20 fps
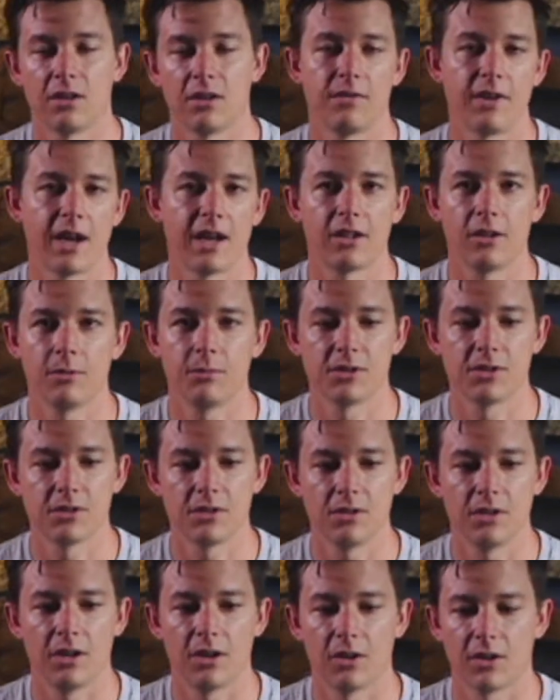or vacuum the
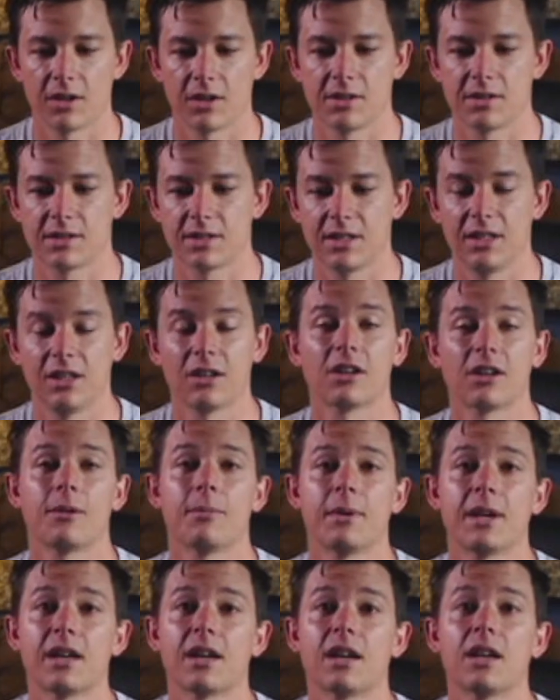studio, because you're going to
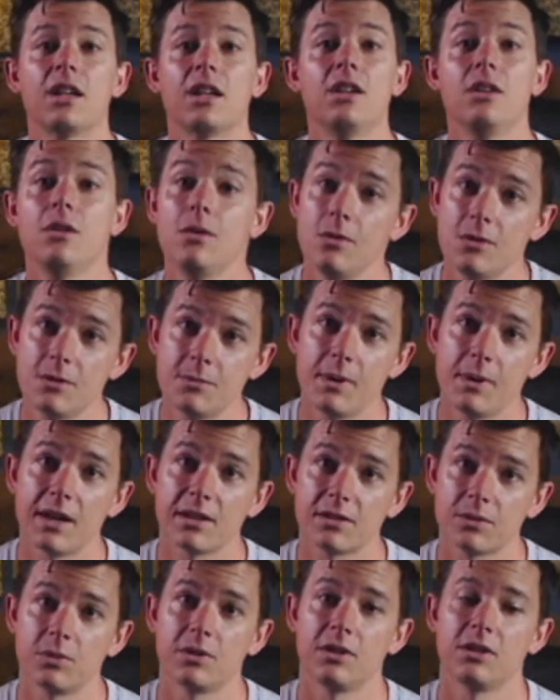make a huge
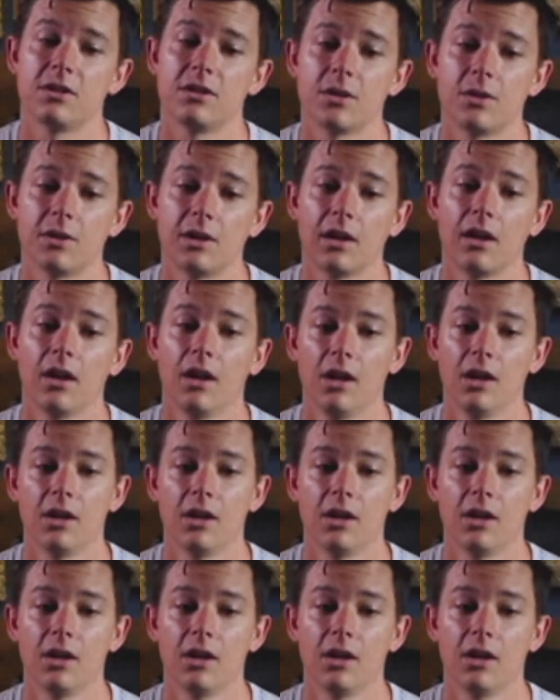mess when you're doing